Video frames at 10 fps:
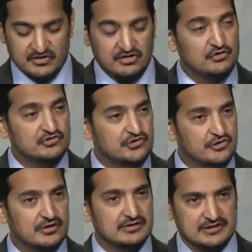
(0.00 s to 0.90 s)
I had been
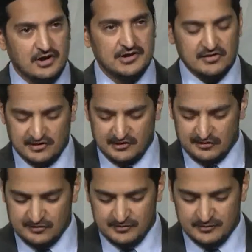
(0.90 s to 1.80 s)
so sure did not
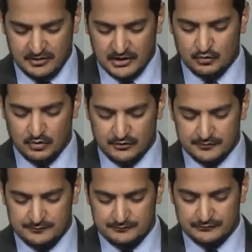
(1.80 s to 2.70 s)
exist,"
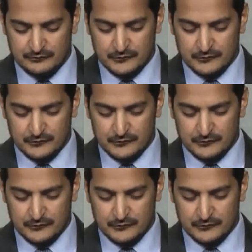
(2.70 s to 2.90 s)
unquote.